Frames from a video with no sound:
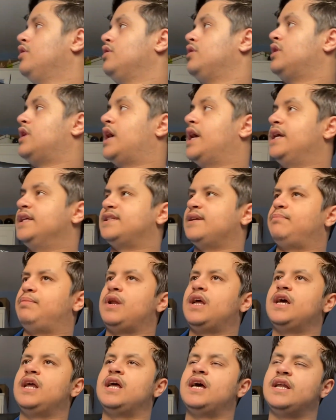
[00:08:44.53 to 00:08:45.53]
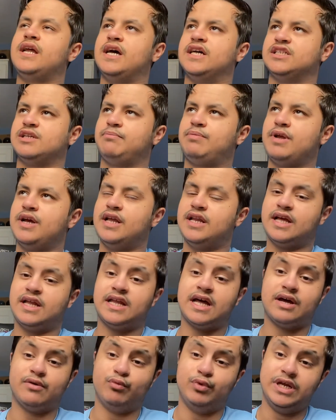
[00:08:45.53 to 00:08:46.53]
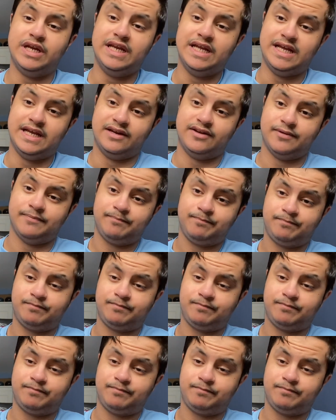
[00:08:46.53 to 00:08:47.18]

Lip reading: Like, it's a player like that. It's a player like that we need.